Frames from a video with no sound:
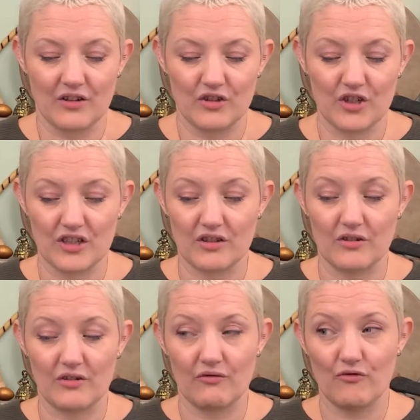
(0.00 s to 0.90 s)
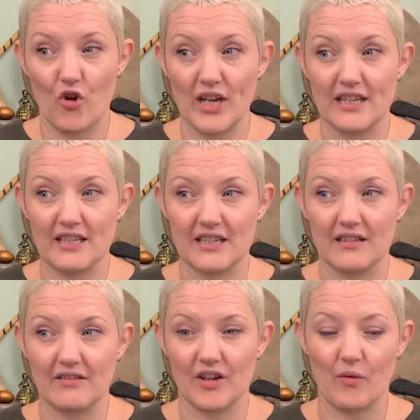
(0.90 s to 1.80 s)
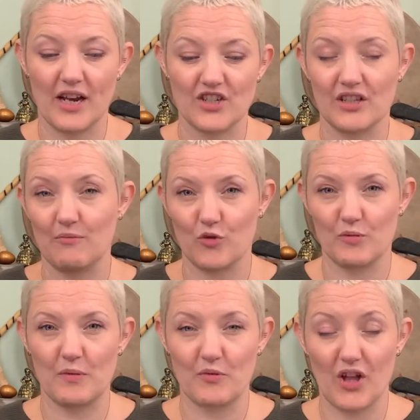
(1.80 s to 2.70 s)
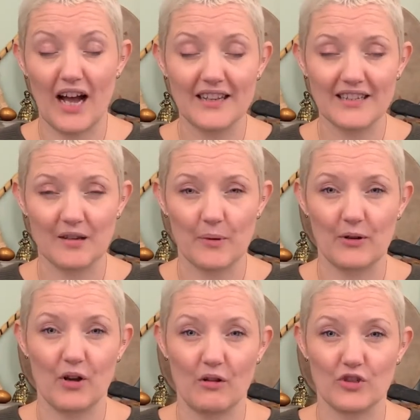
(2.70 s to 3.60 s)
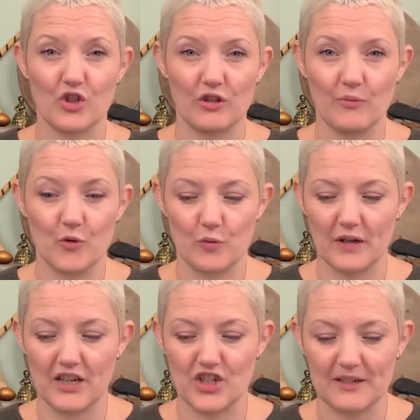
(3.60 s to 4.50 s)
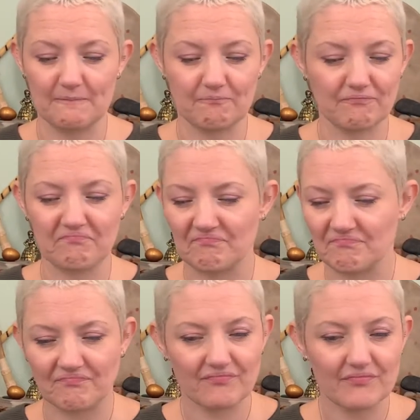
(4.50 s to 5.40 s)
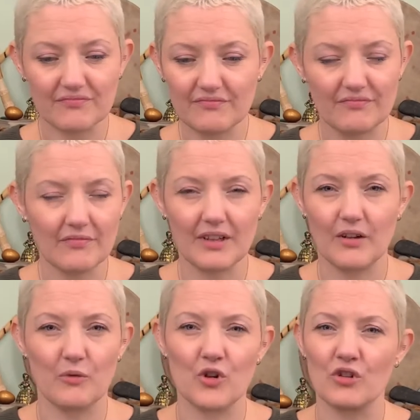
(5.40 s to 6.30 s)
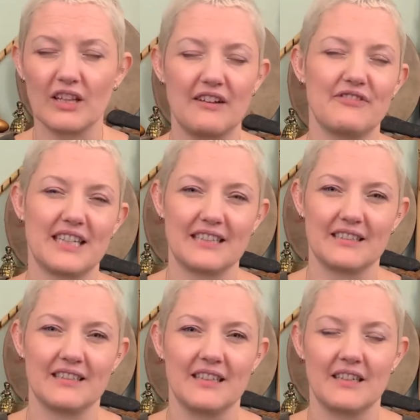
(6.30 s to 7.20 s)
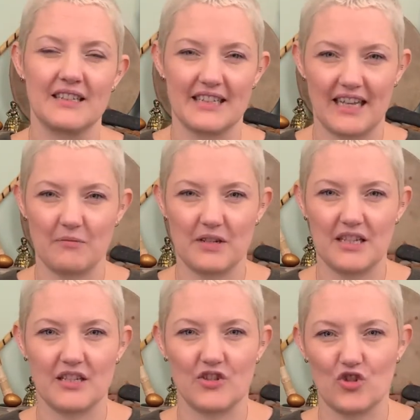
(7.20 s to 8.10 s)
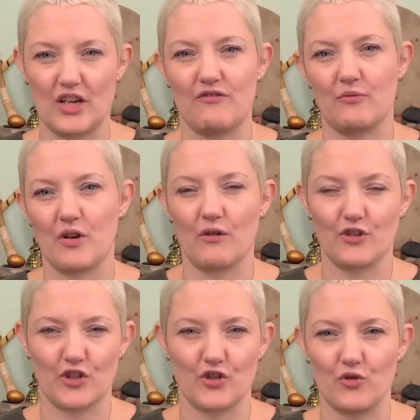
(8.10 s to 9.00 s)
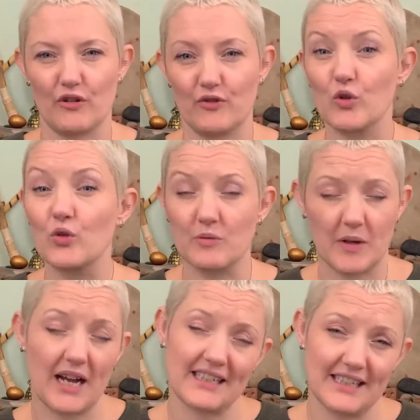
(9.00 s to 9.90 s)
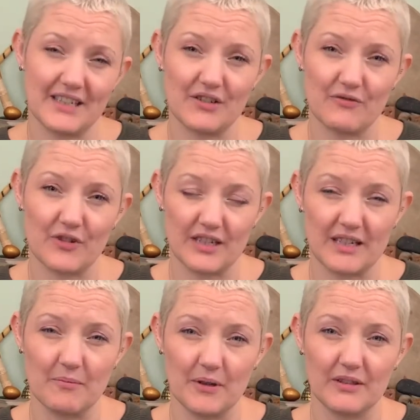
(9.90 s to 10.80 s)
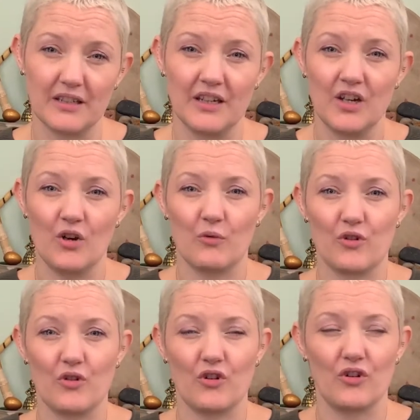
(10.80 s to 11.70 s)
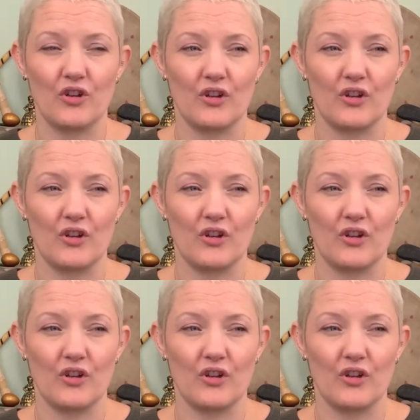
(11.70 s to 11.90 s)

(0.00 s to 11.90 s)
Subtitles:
Just to voice the question that most people ask about cultural appropriation, we're not lifting ceremonies straight from cultures who have closed practice, for example. We're not